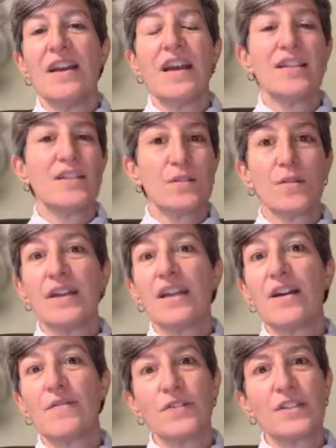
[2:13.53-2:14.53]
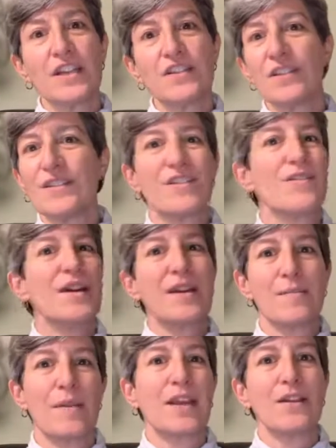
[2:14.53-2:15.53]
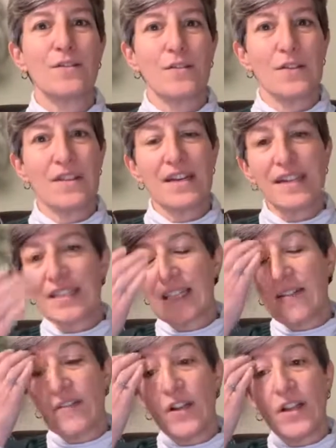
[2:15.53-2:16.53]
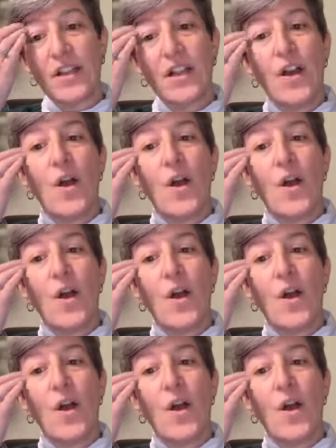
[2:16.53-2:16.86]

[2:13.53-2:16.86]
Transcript: and screening conversations, they're not going to make it through the next level.